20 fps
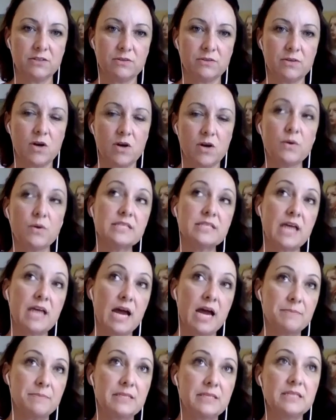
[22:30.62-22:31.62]
always
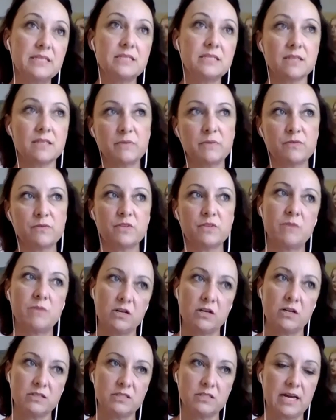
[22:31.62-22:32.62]
happy. Some of them
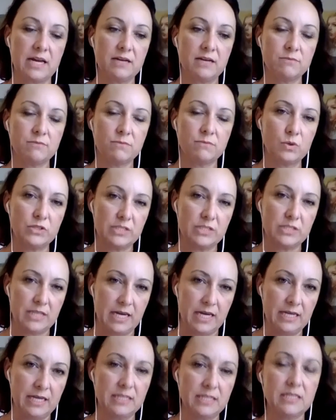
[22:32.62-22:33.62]
are more
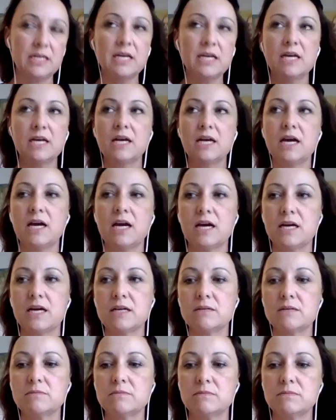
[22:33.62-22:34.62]
sad.
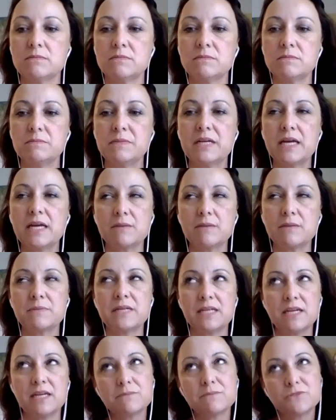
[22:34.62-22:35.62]
But
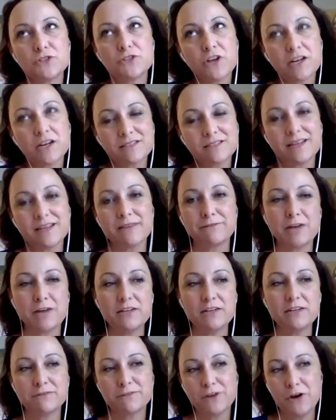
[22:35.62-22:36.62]
I am trying. I've
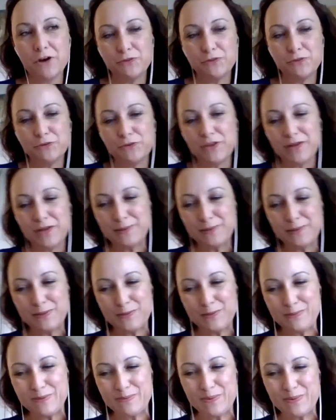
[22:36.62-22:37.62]
kind of gone through that a
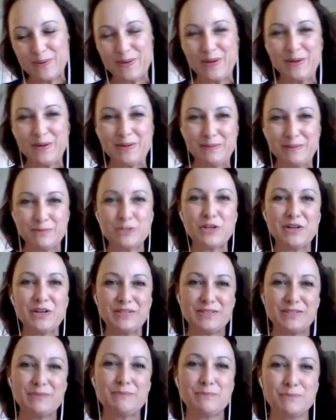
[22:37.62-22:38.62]
little bit more now, and I'm trying
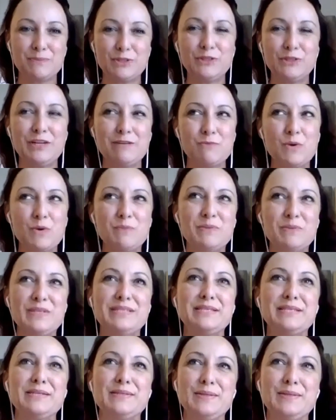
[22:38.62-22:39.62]
to create more
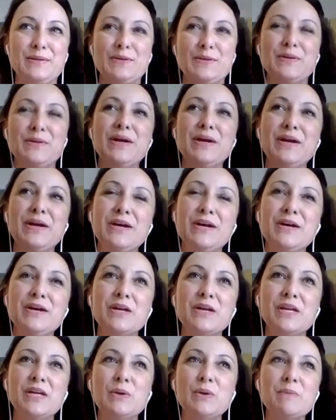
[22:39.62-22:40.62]
pieces that are,
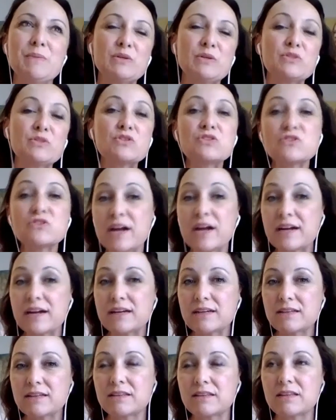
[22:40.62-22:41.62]
about
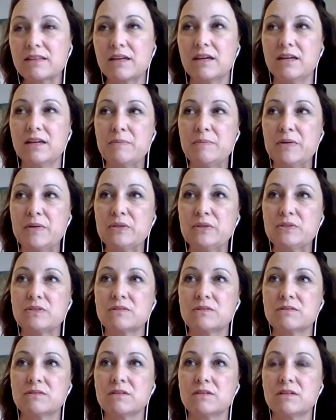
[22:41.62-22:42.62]
strength and about
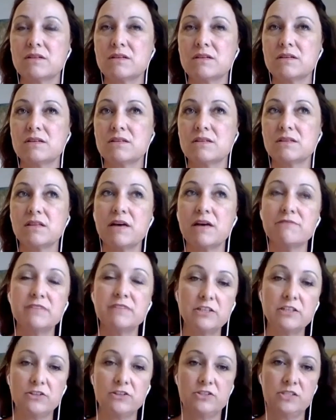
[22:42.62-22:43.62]

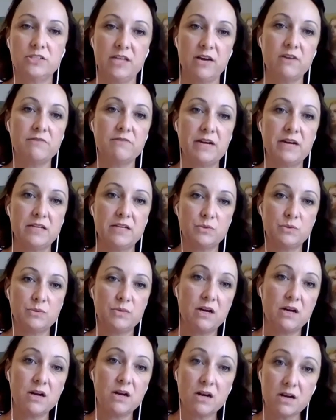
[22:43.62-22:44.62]
loving yourself as
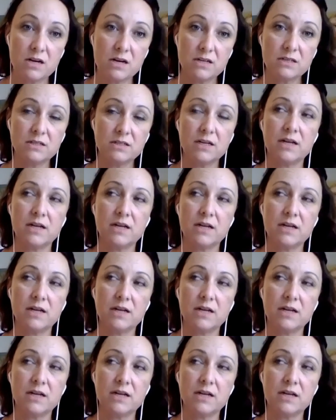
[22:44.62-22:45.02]
we are,